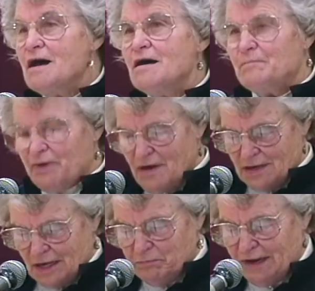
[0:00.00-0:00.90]

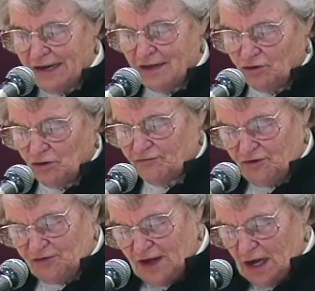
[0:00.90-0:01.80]
Upon completing
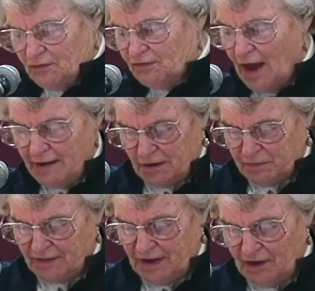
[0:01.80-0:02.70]
university, I was hired
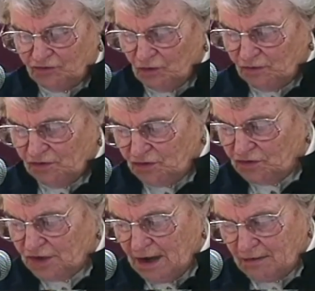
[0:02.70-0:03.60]
by the National
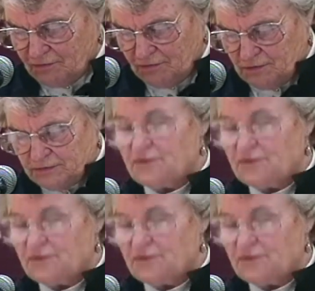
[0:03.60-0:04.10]
Research Council,